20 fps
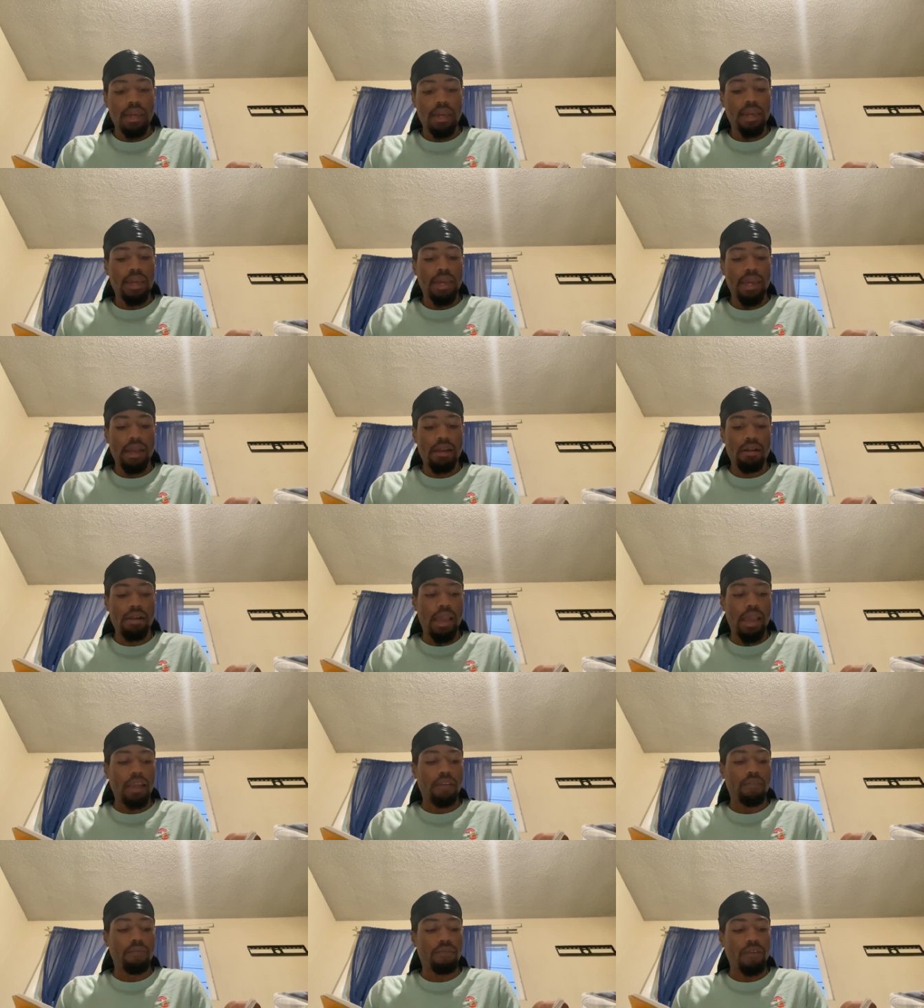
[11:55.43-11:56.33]
hear
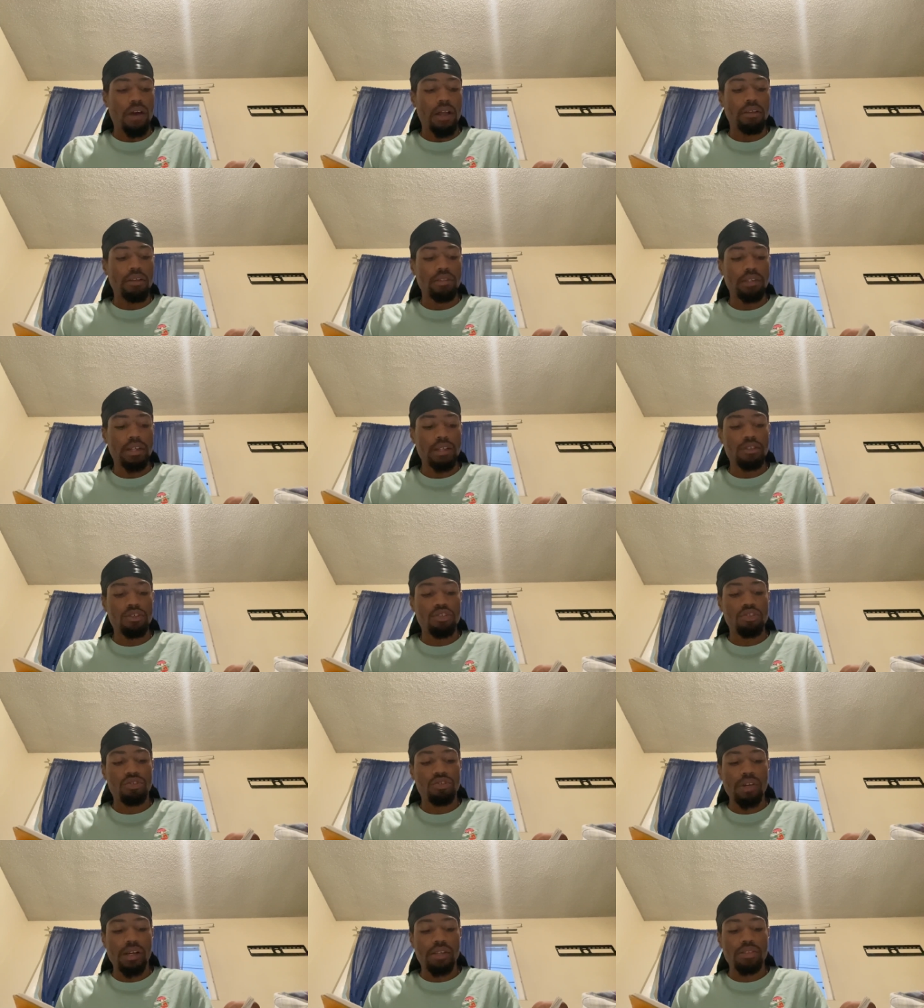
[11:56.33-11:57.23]
and follow the
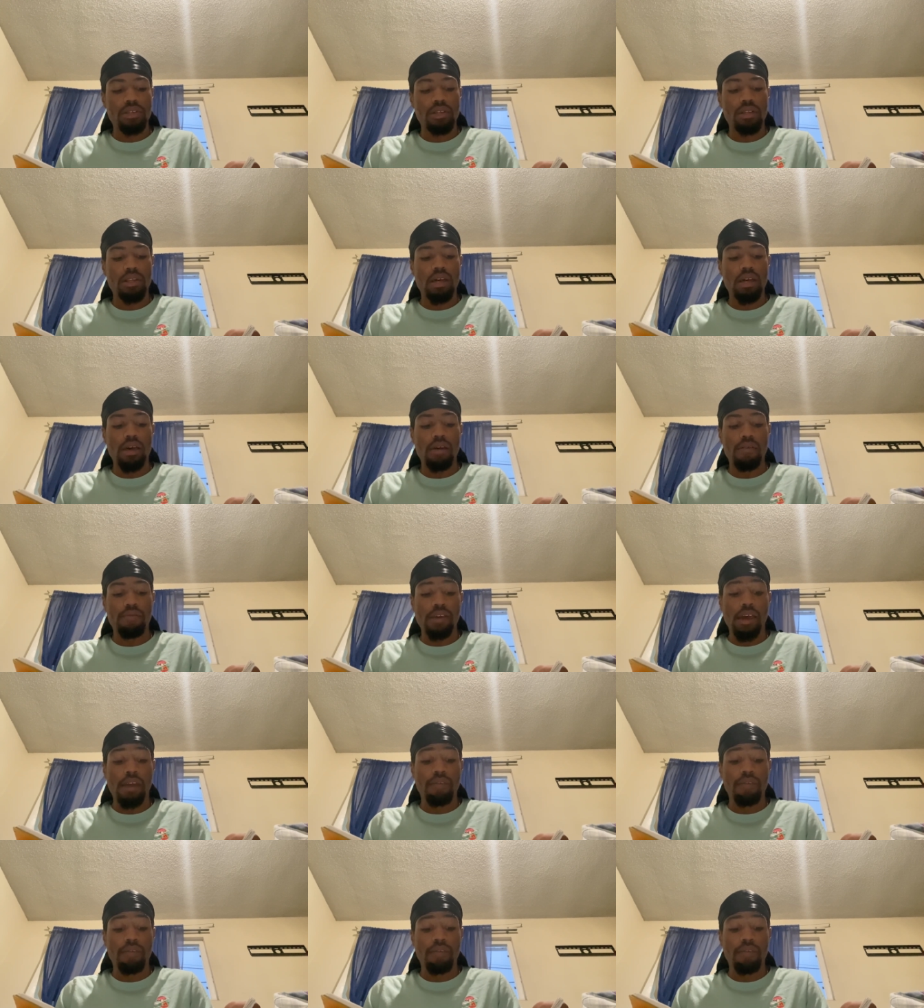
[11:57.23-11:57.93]
instruction of thy